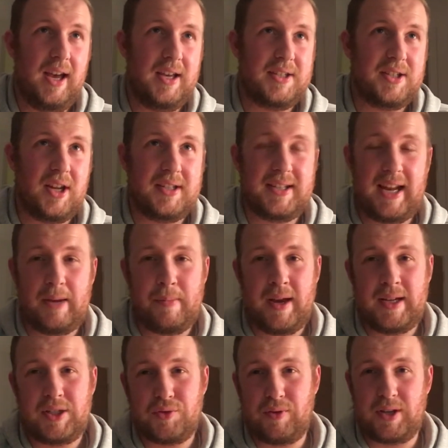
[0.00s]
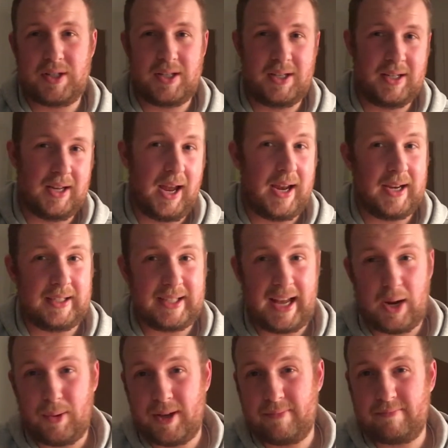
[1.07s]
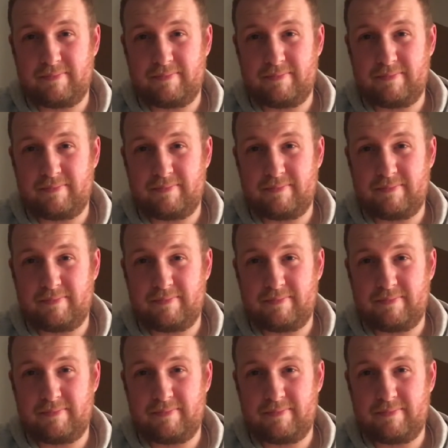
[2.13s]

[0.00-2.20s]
Started TAYLORMADE, Strixon and Callaway.